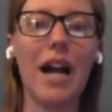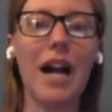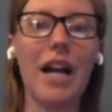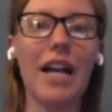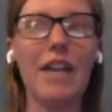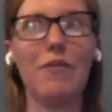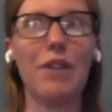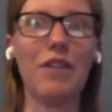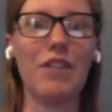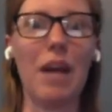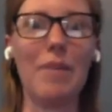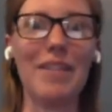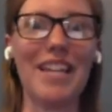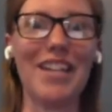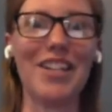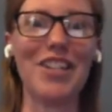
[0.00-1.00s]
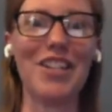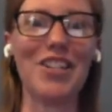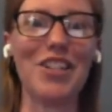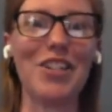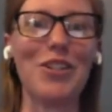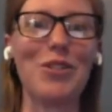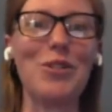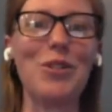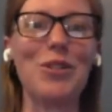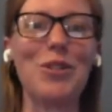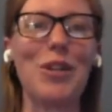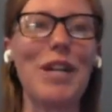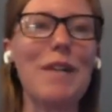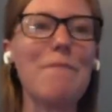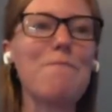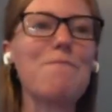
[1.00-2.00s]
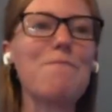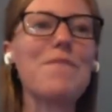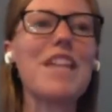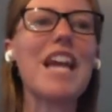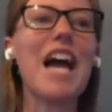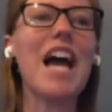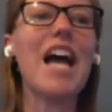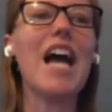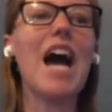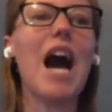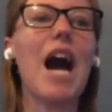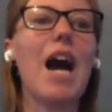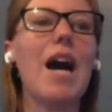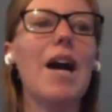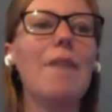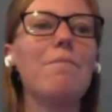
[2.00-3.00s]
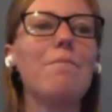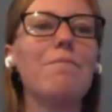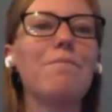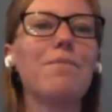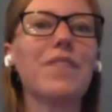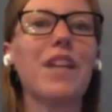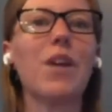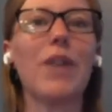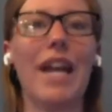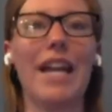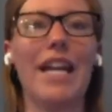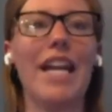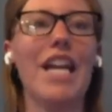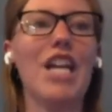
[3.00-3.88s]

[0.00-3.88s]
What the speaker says: If we have time at the end, I'm going to tell you a cool story. Okay,